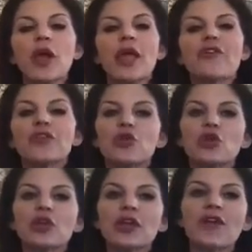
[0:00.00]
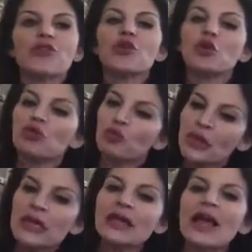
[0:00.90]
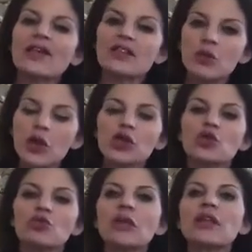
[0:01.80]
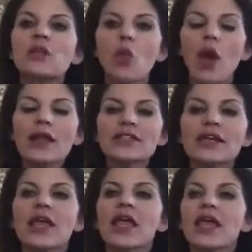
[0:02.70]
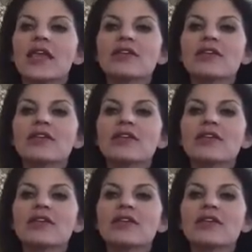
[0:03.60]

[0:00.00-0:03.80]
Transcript: you could realize that what you really want is